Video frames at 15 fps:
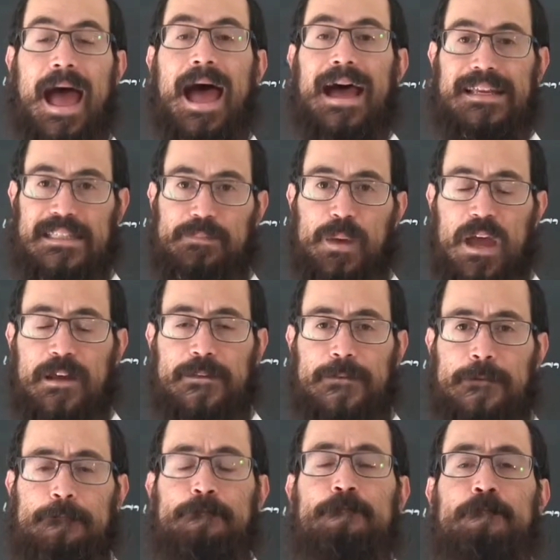
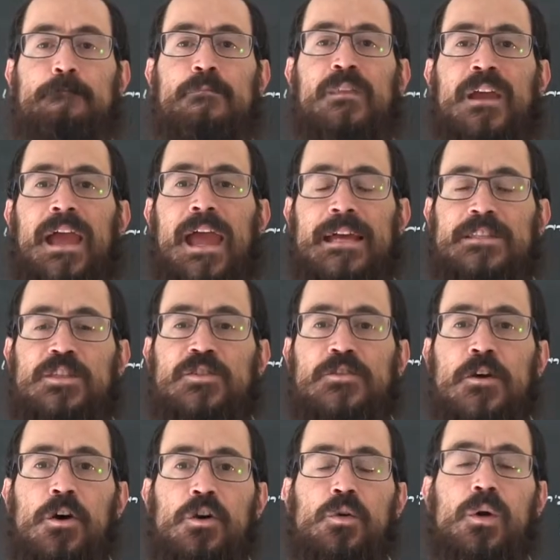aspect. And
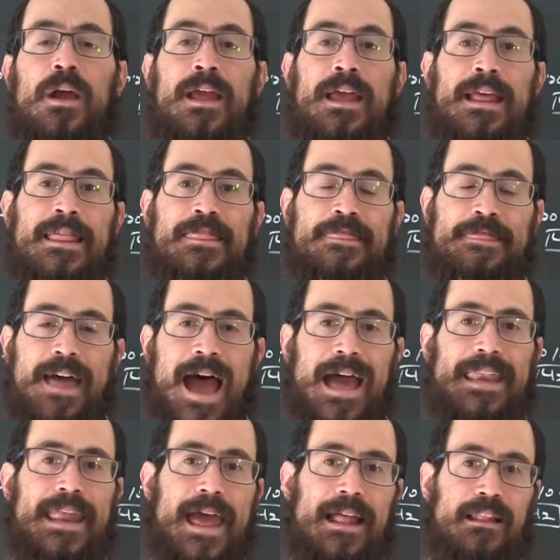so
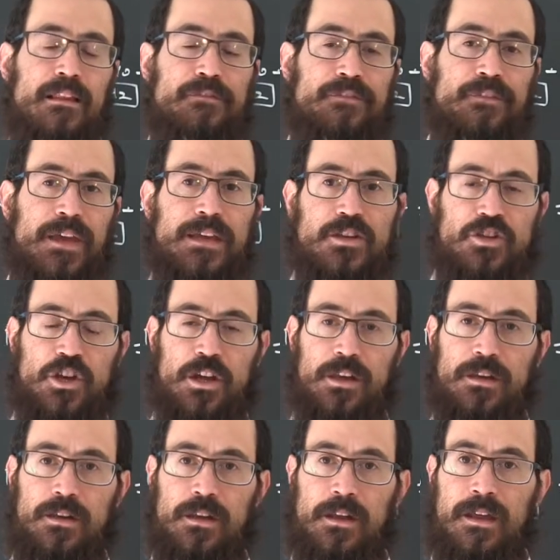that
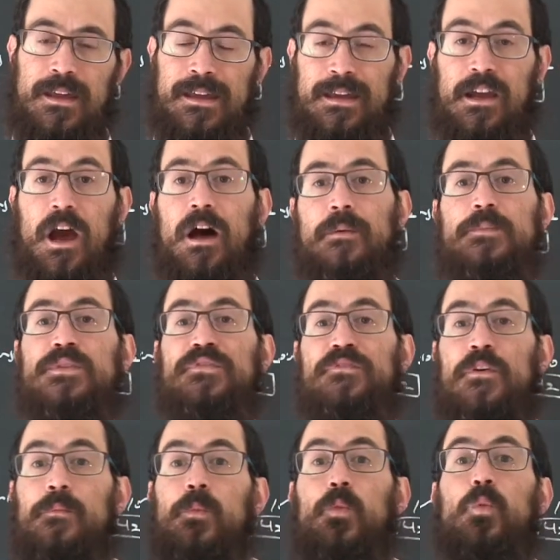elevation comes
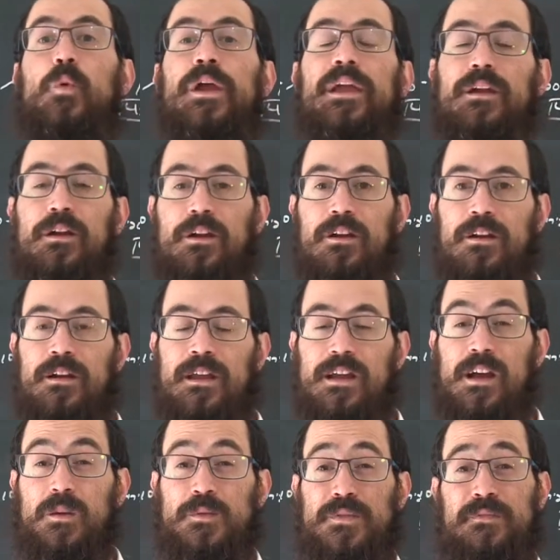from where?
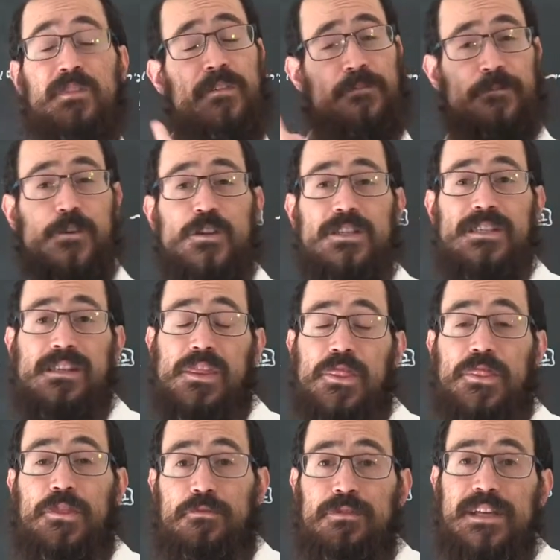Comes from the first
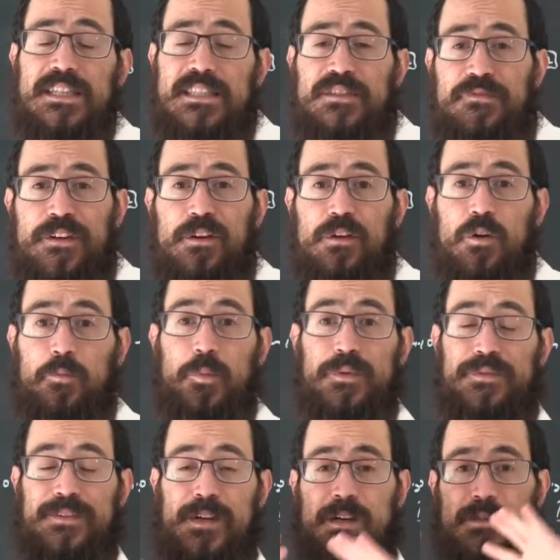3 sfirot,
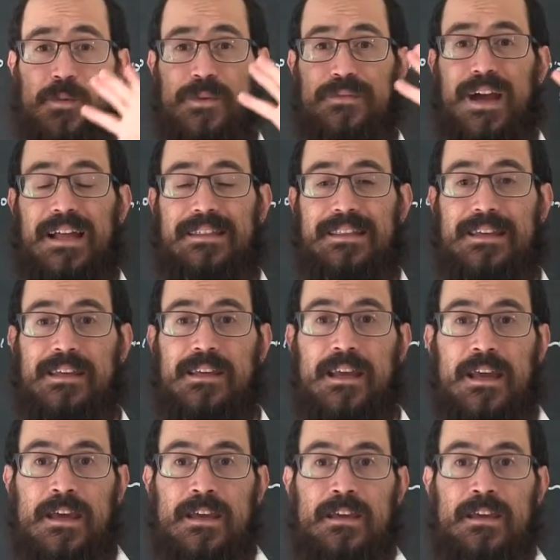because we've got the